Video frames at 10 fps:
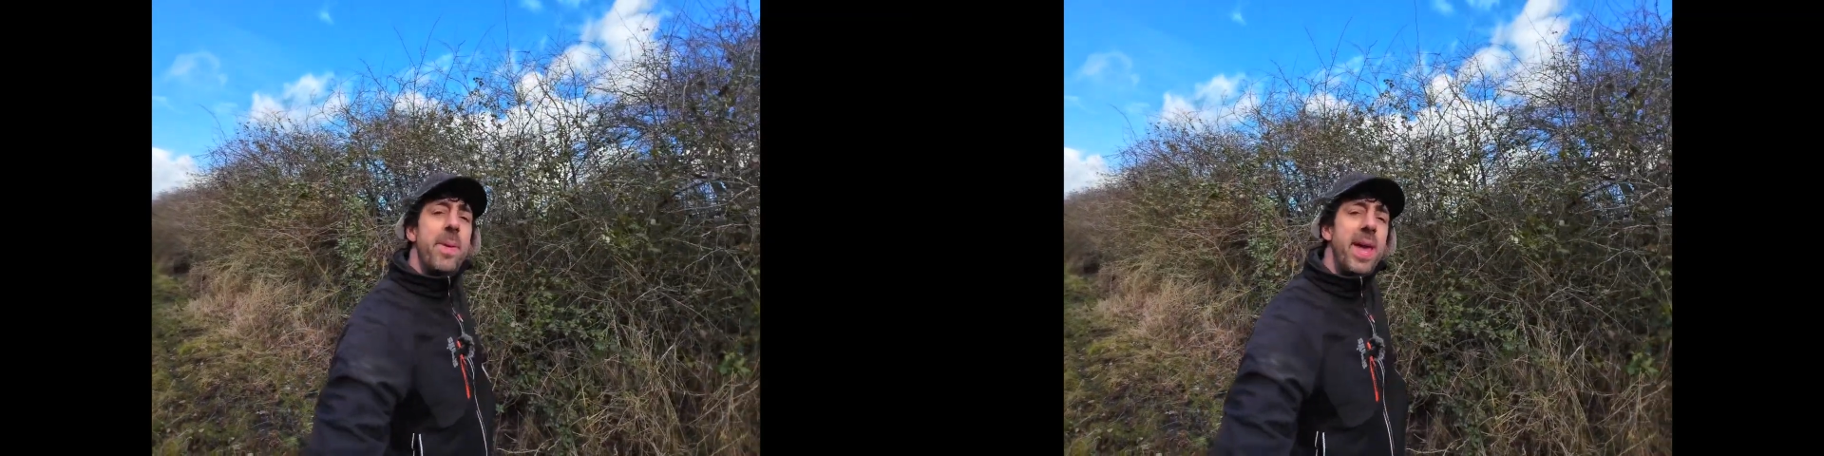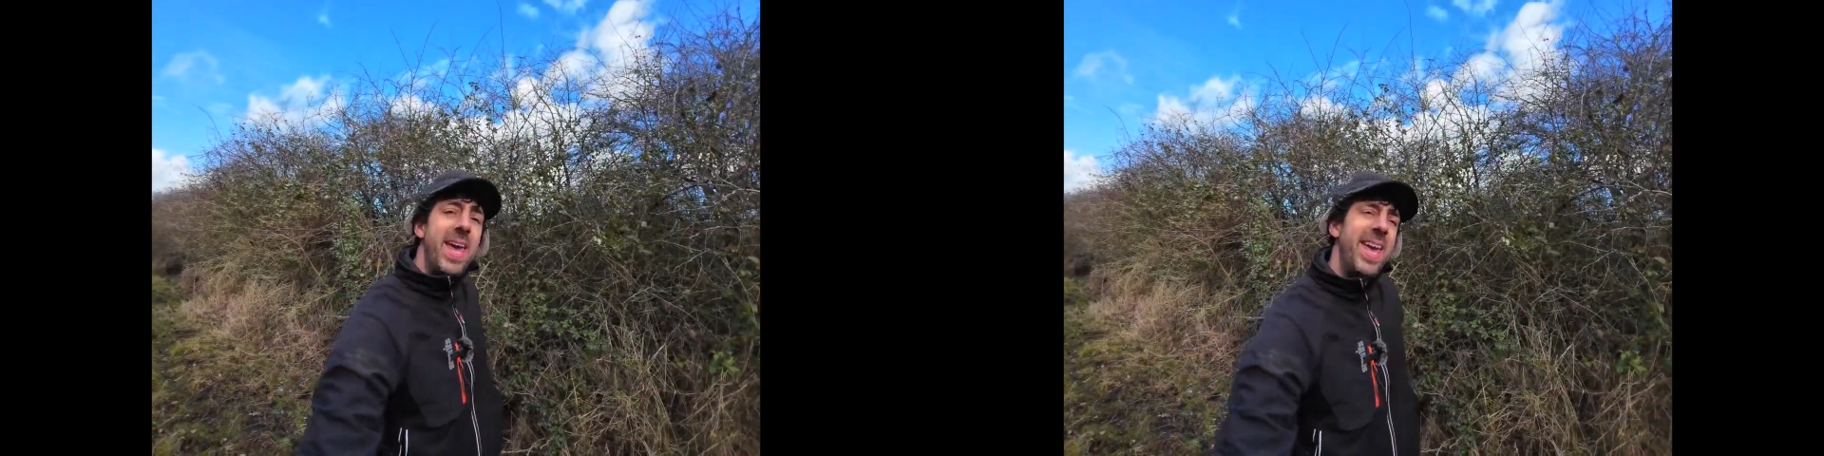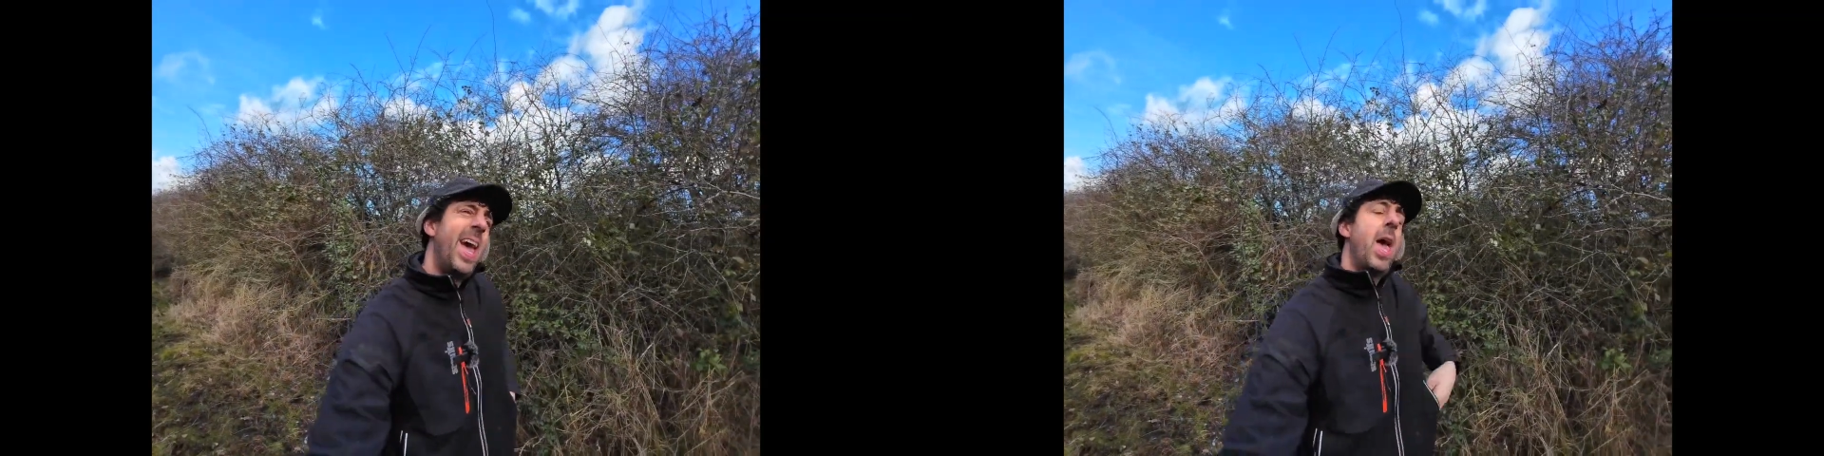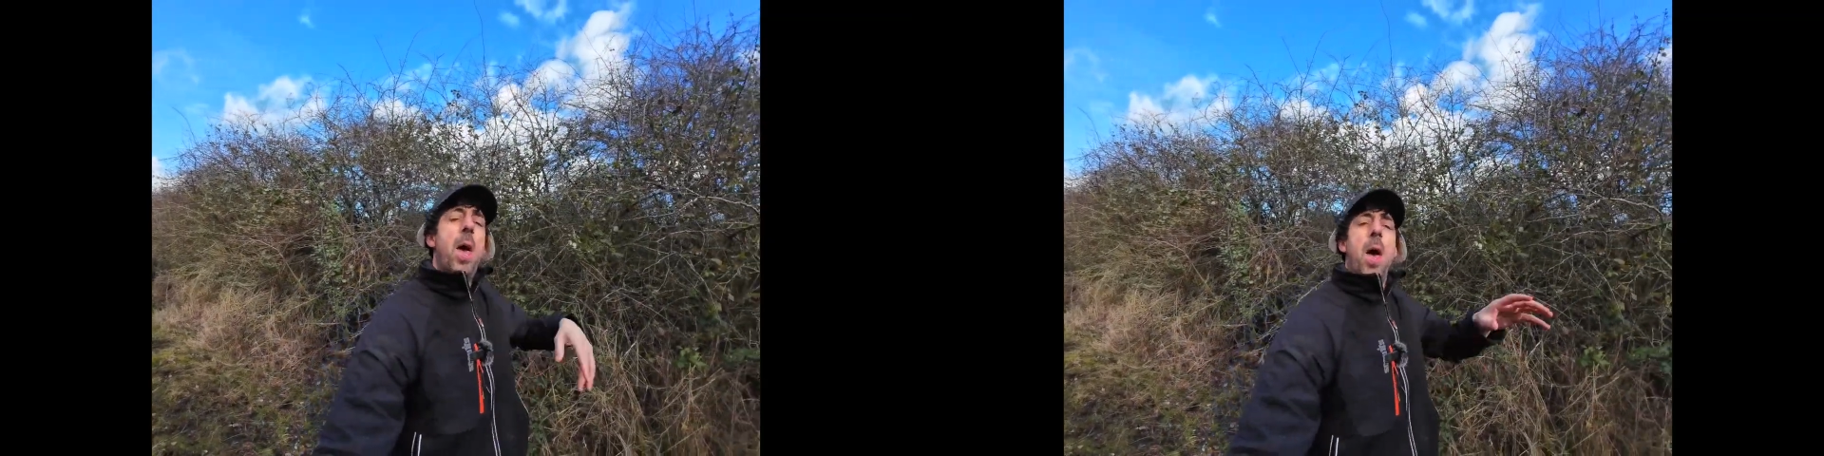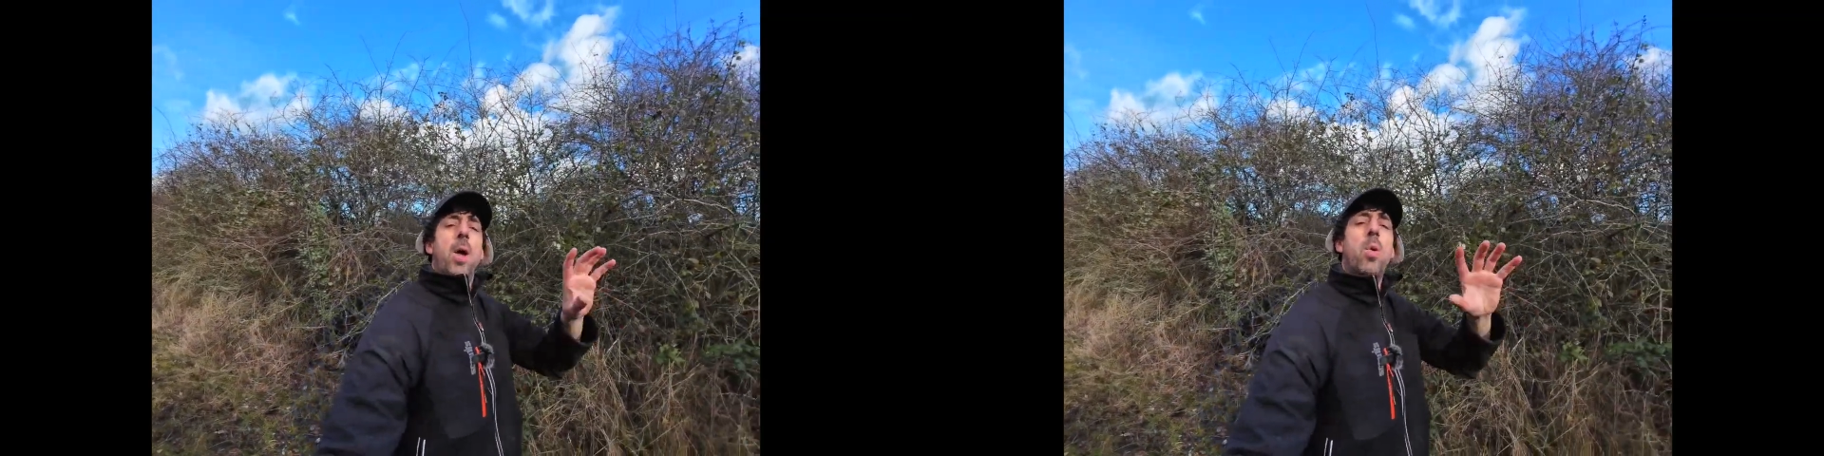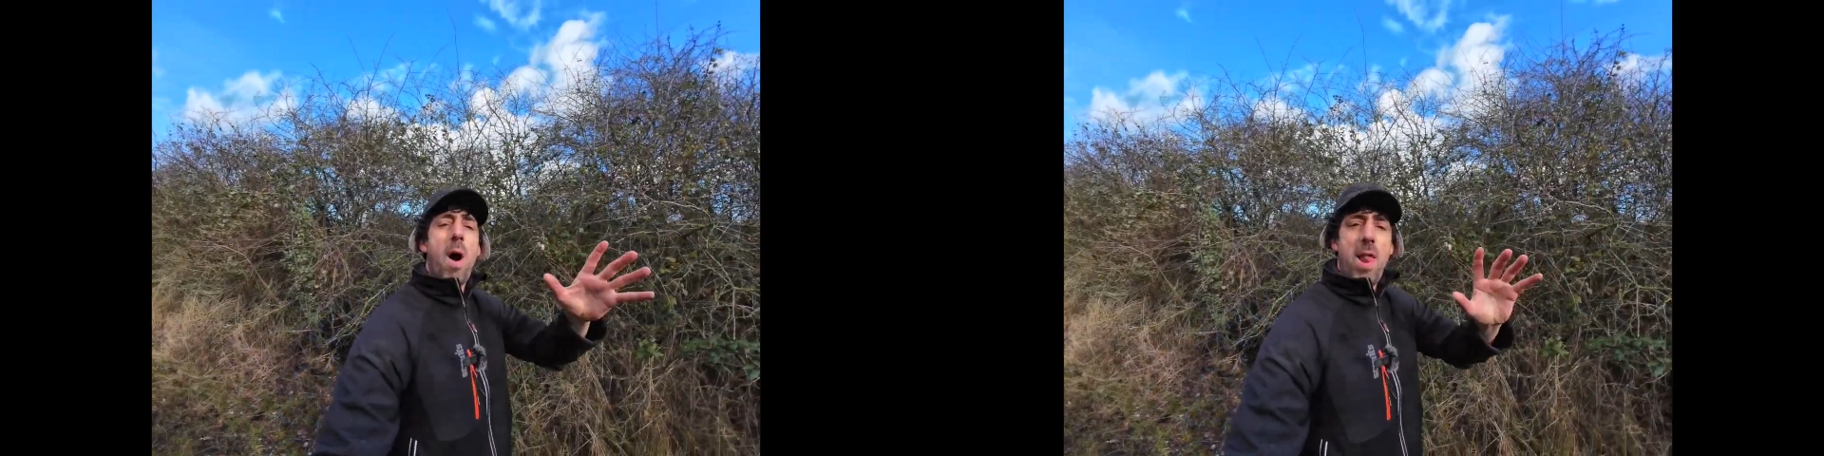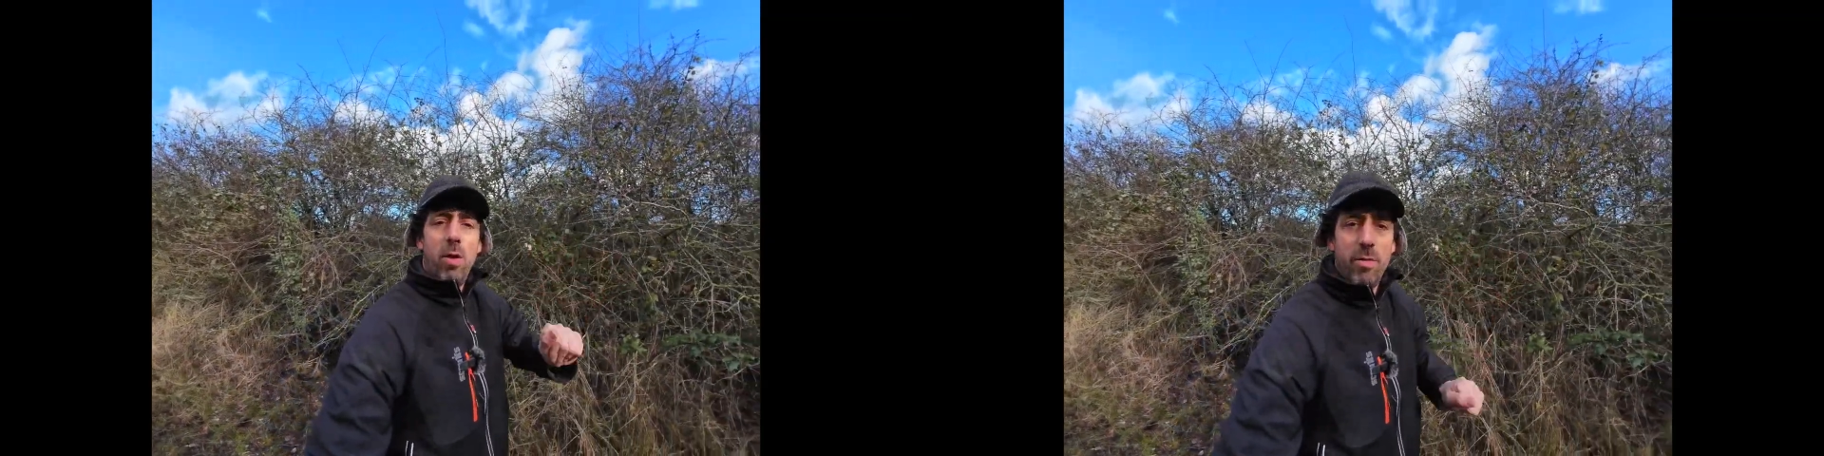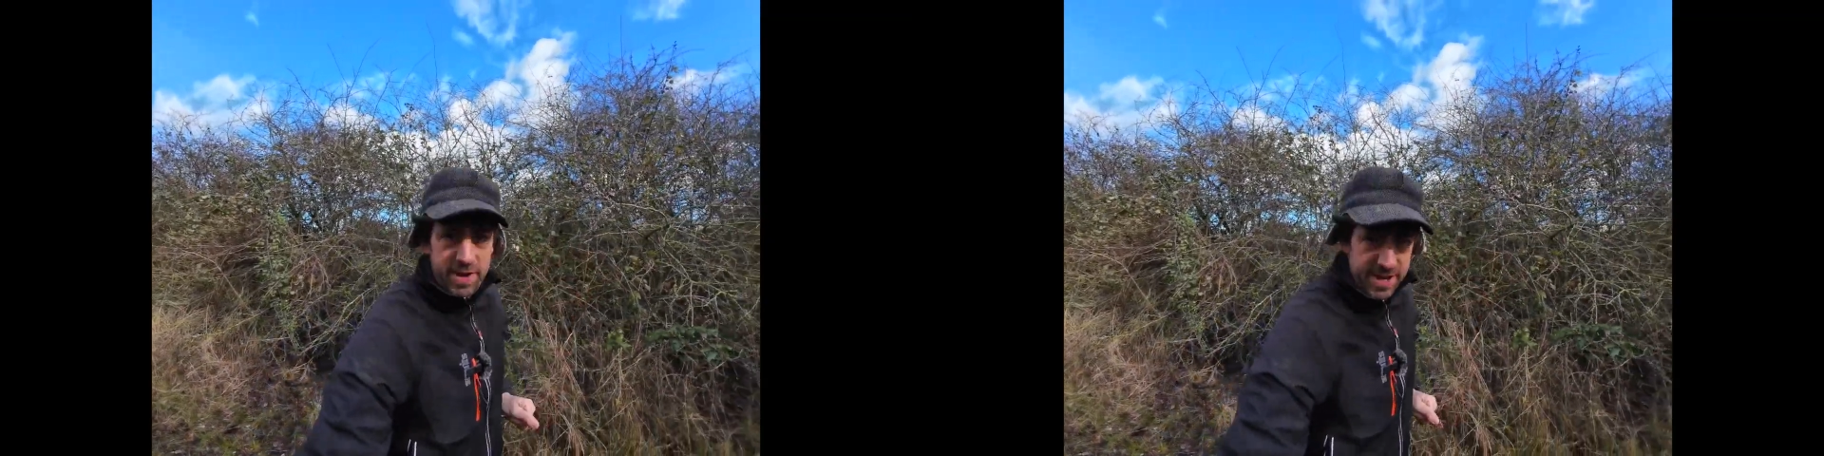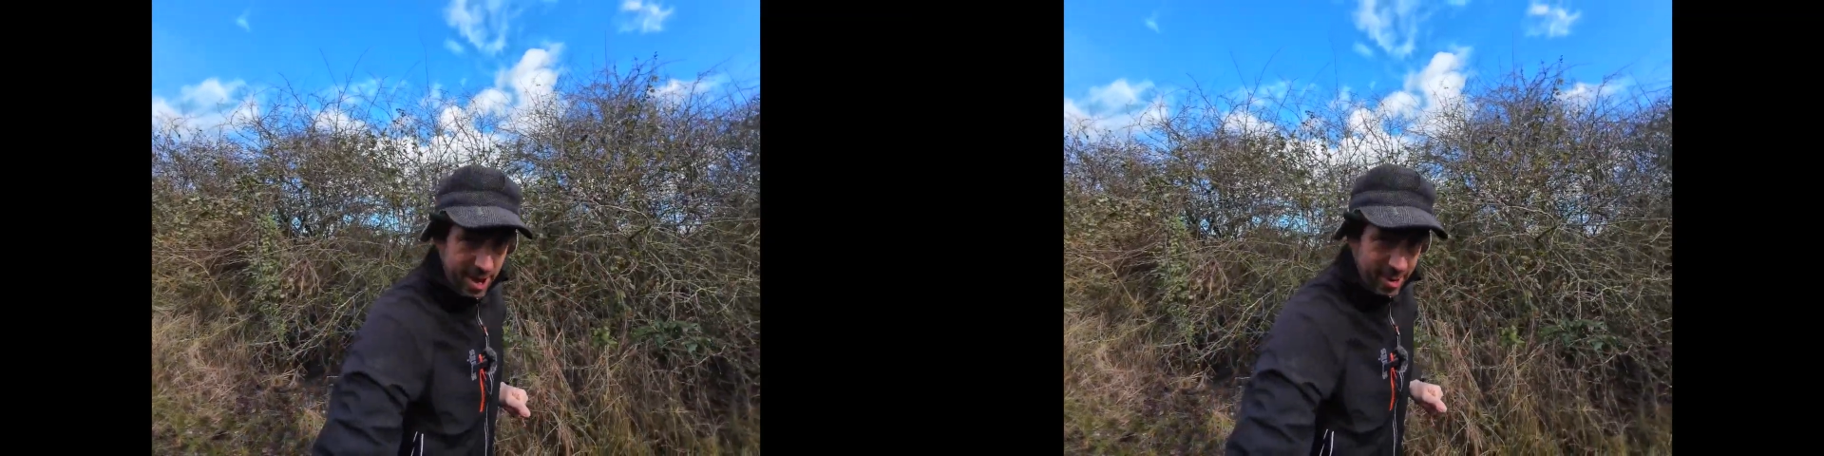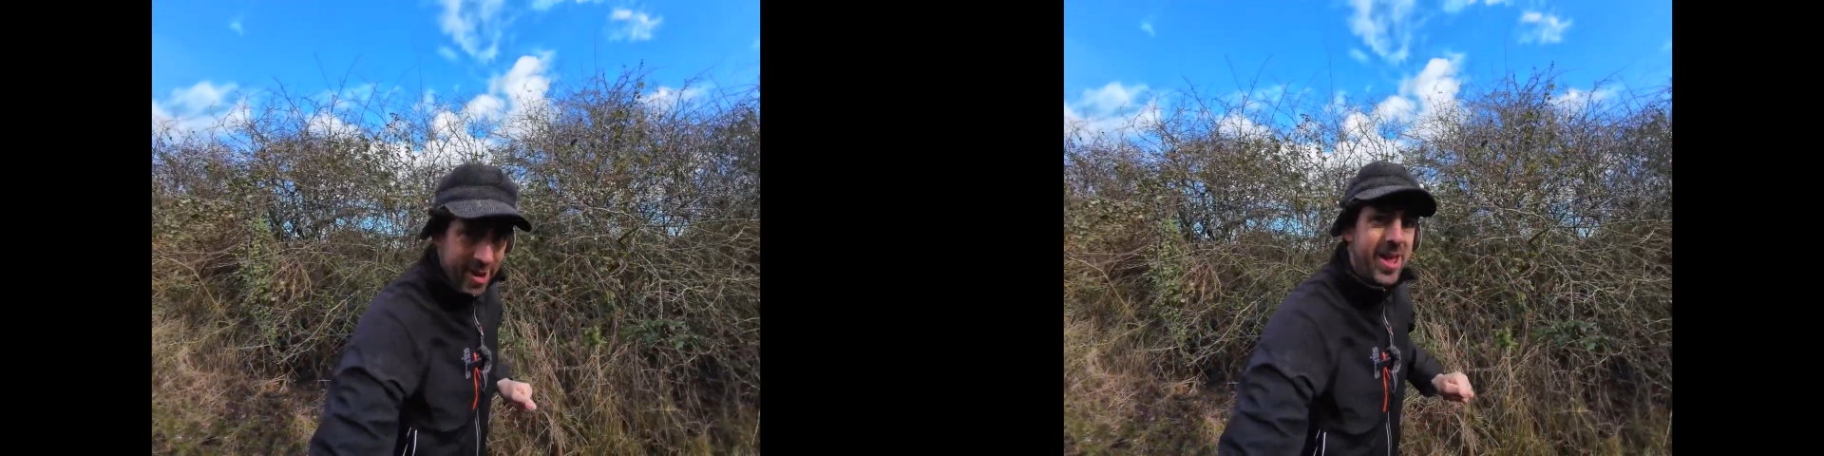be quite a long
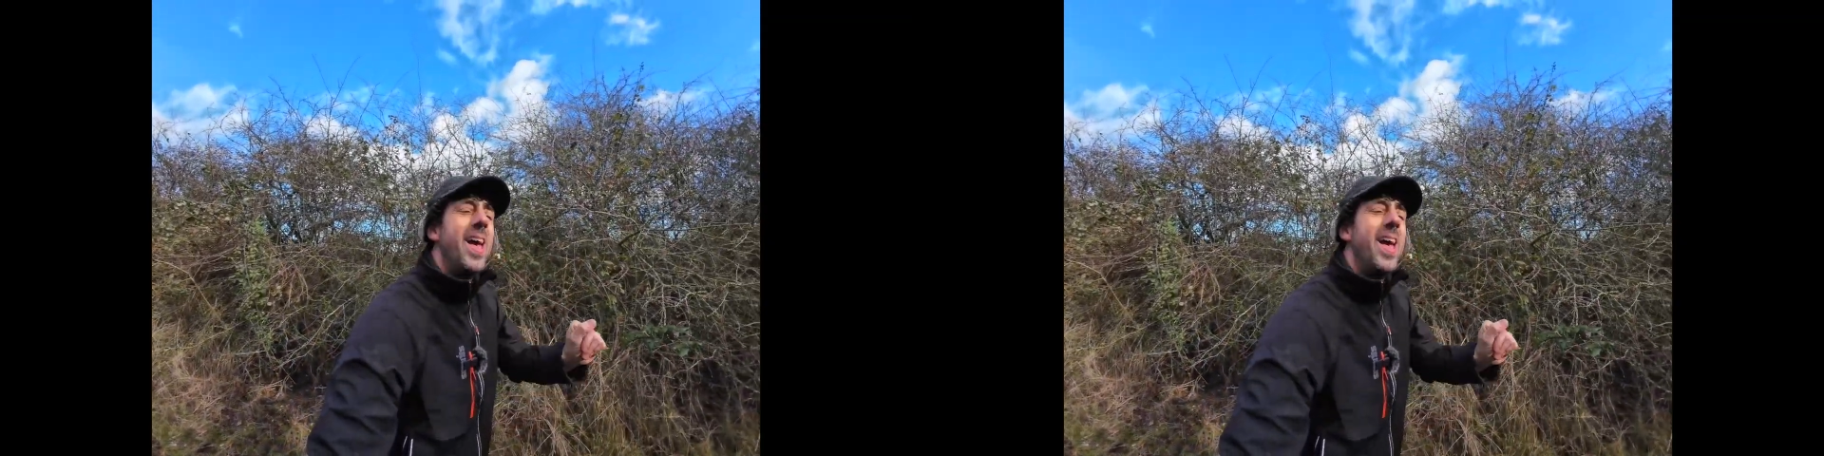video.